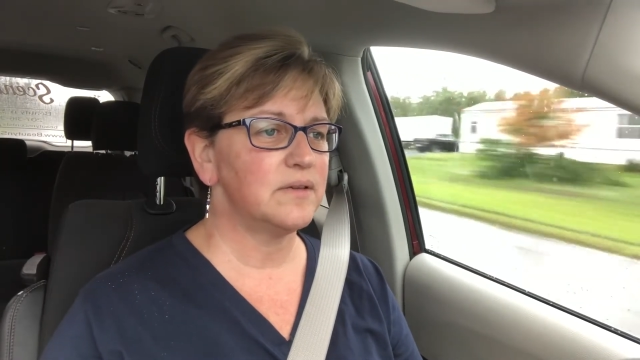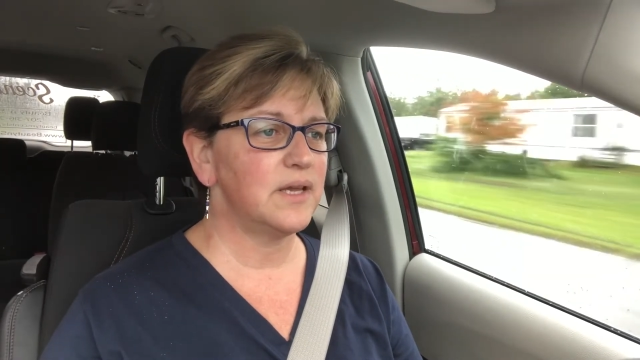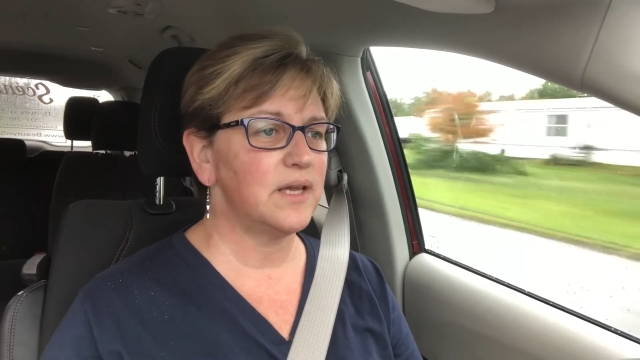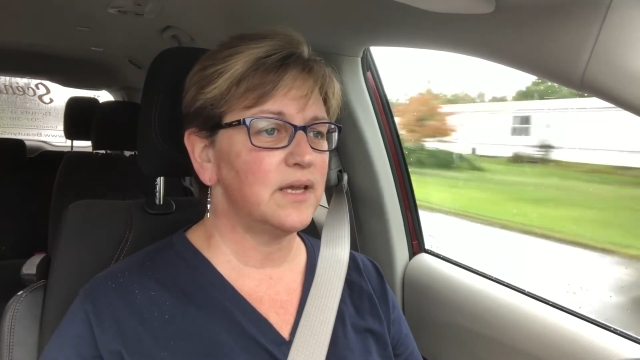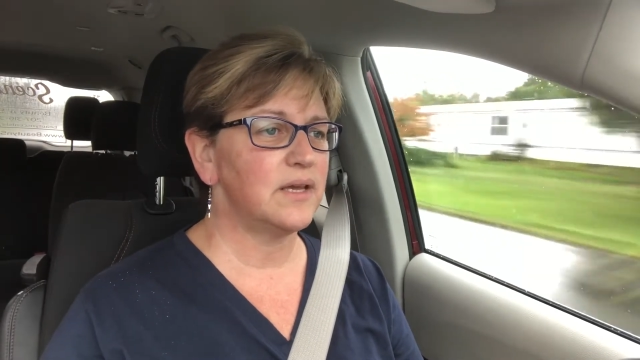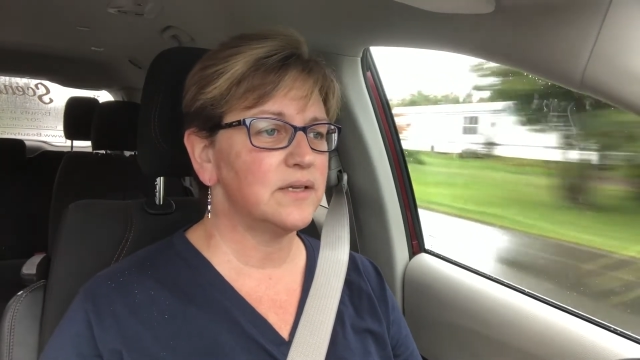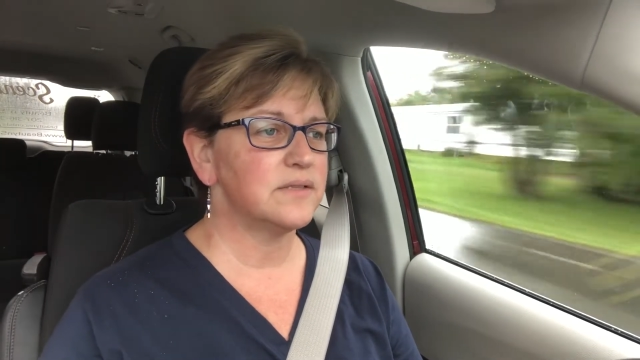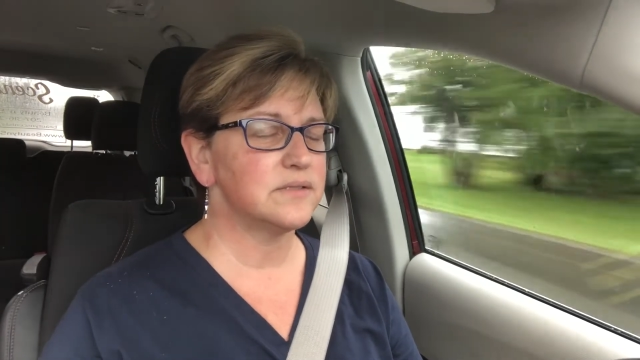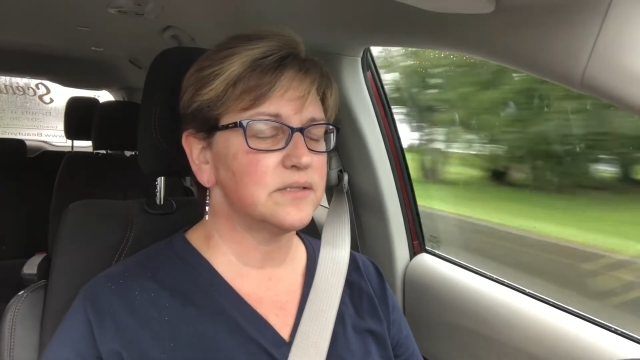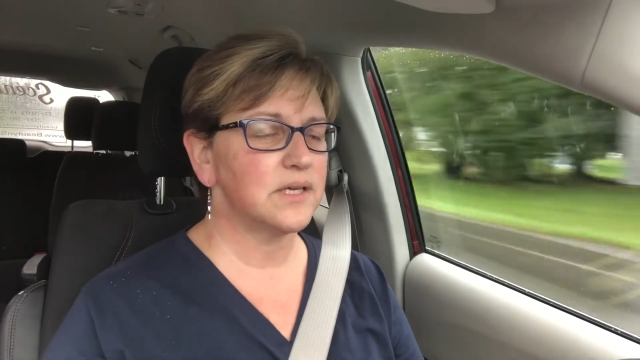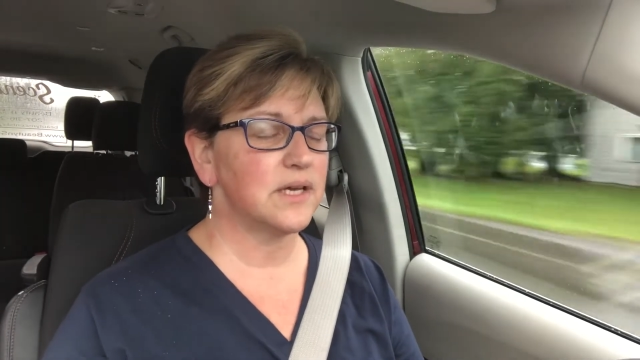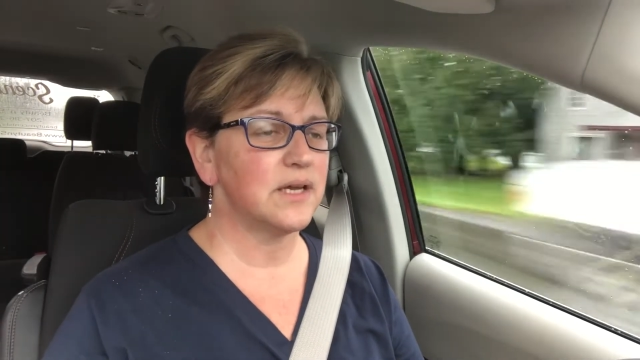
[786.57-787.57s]

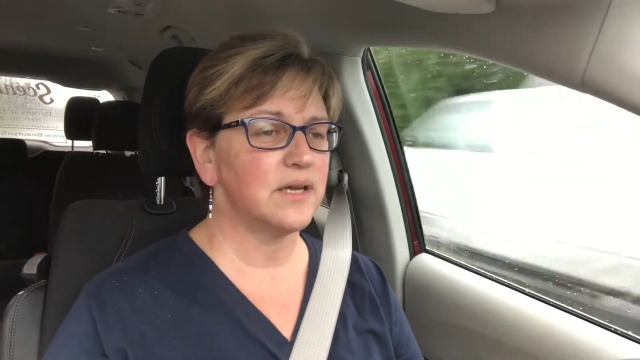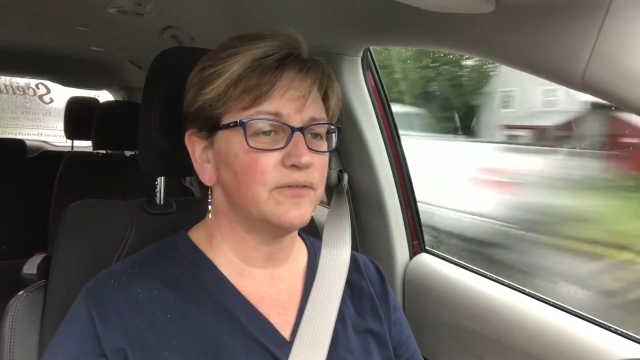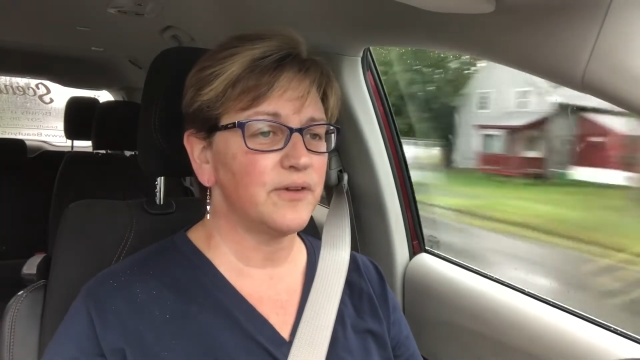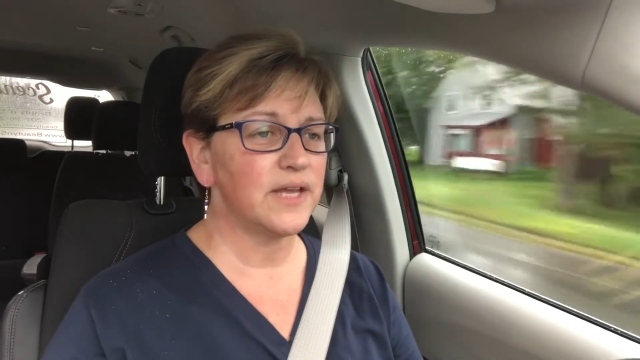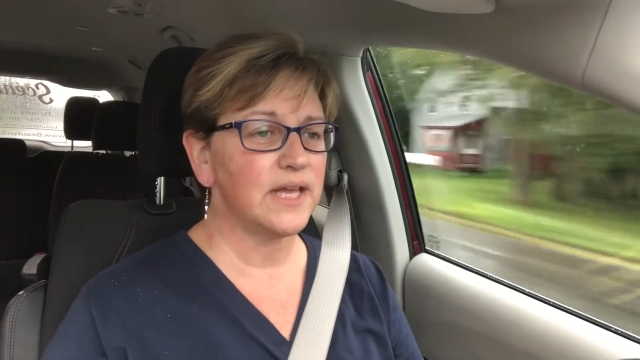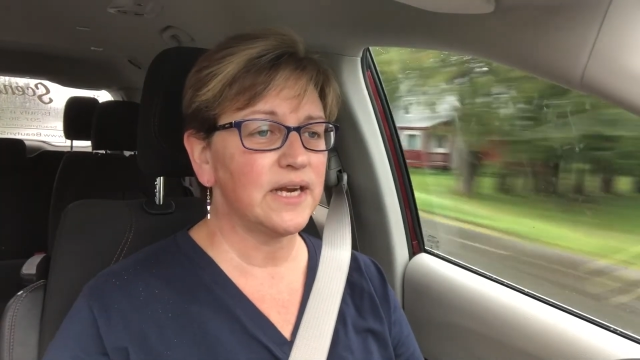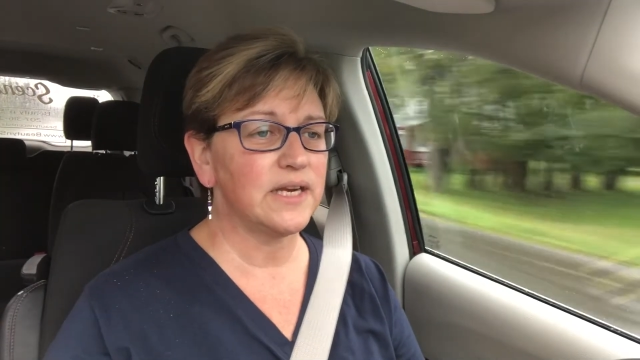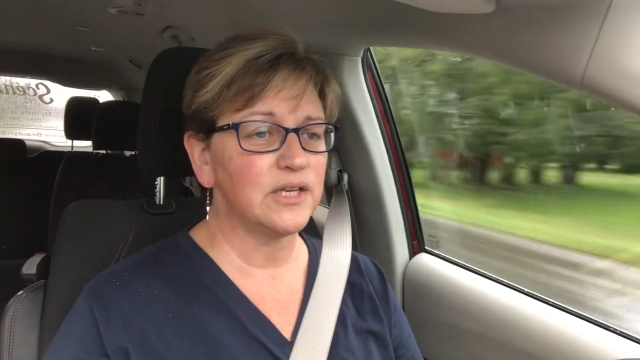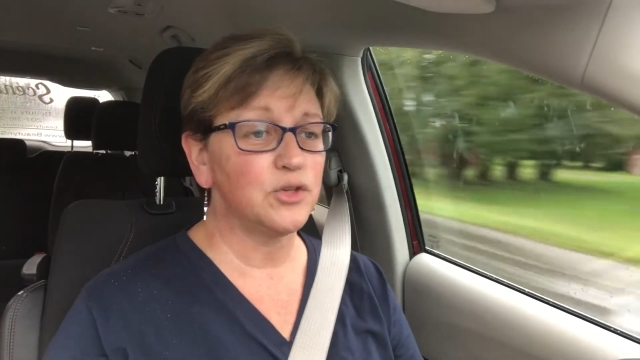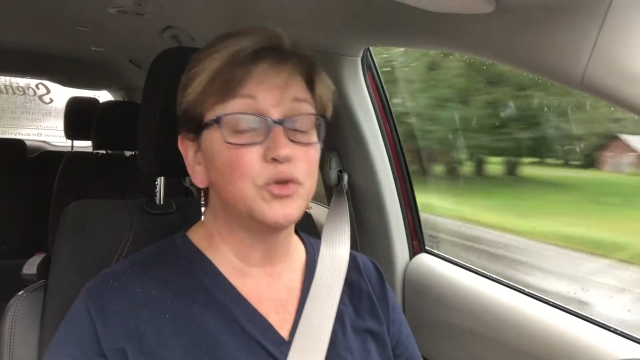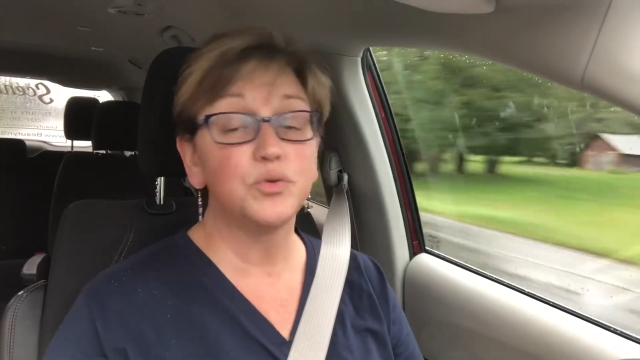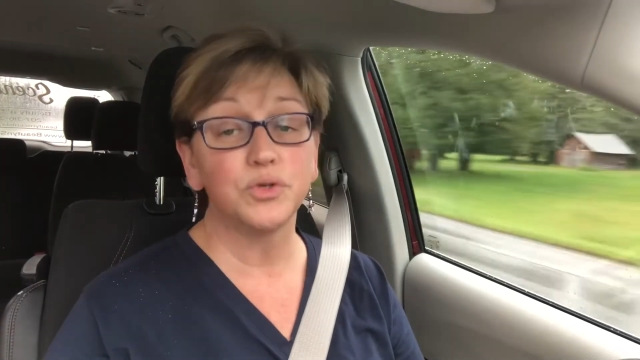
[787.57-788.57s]
And if I get any new